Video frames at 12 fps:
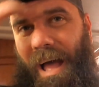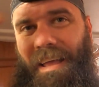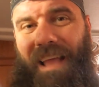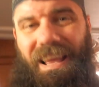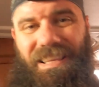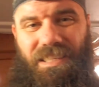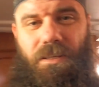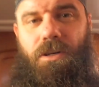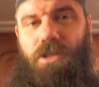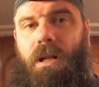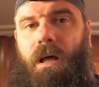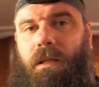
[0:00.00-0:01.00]
I
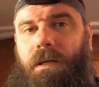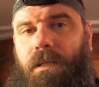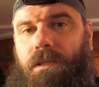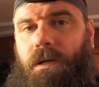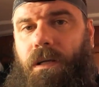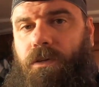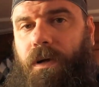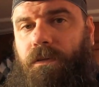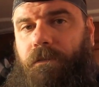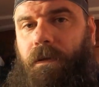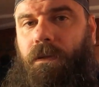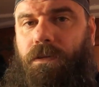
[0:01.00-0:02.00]
searched a lot on the internet
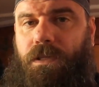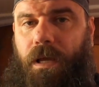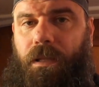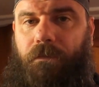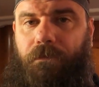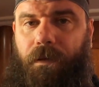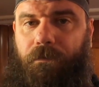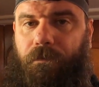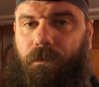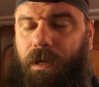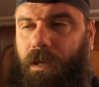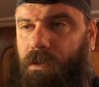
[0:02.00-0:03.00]
trying to understand if
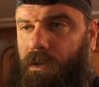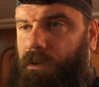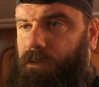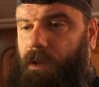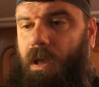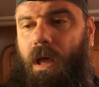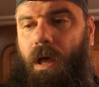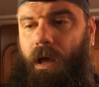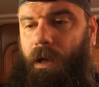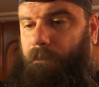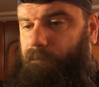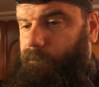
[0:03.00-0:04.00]
we could use
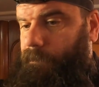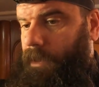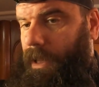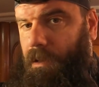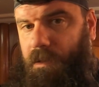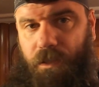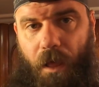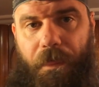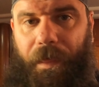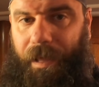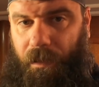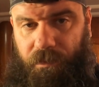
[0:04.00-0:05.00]

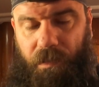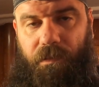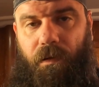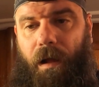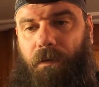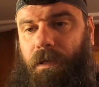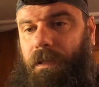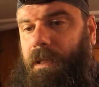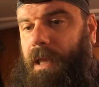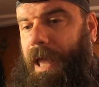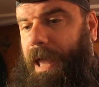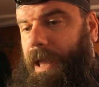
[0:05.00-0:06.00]
something else as
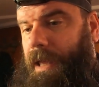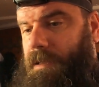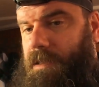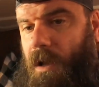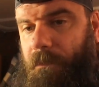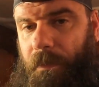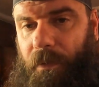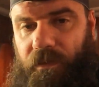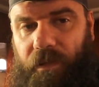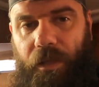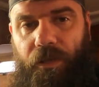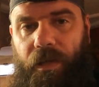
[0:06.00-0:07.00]
grounding, and some
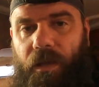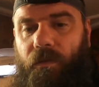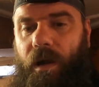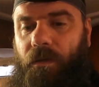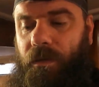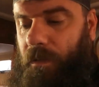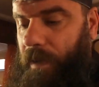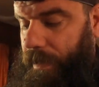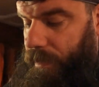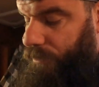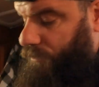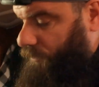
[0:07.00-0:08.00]
people say you can ground directly